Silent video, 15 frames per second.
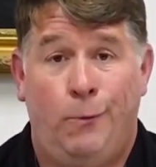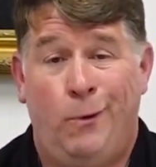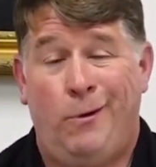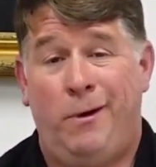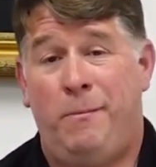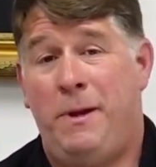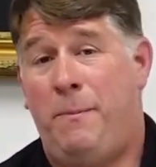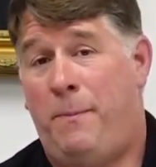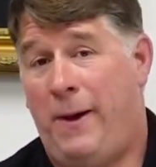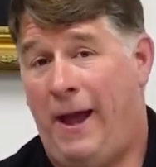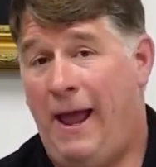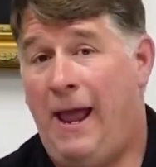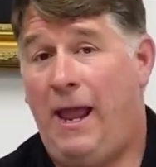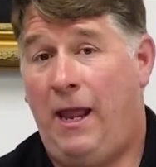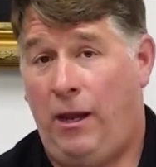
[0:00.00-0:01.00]
we're going to be
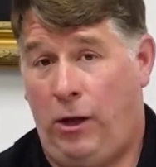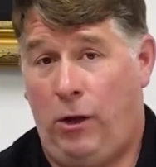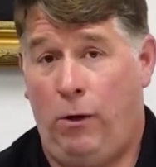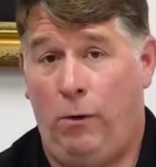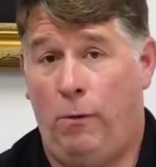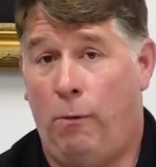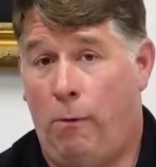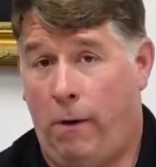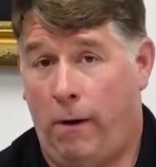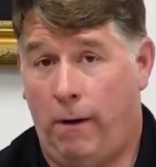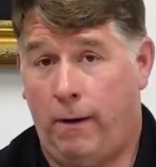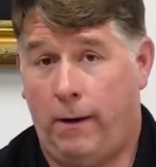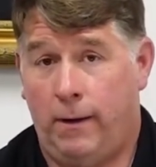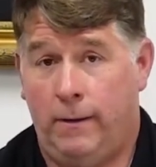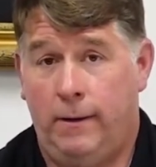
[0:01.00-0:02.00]
paying you to
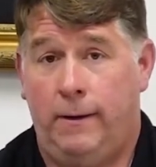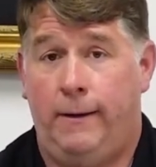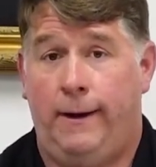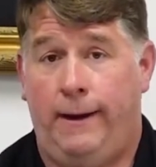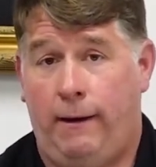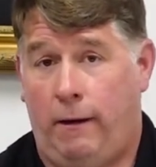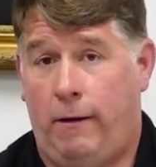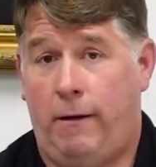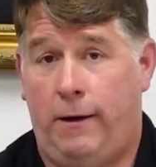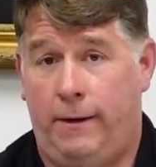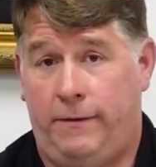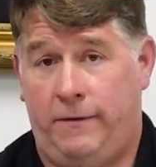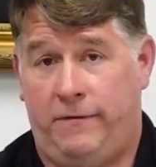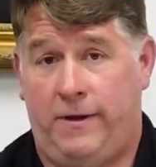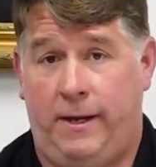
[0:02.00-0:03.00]
work and learn
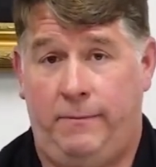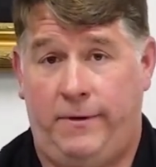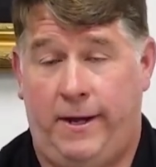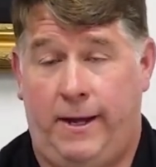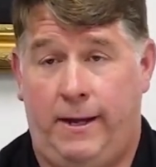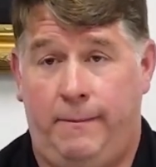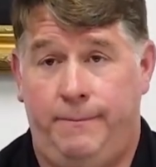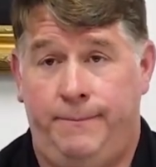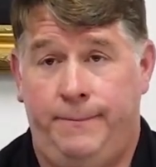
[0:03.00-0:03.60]
at the same time.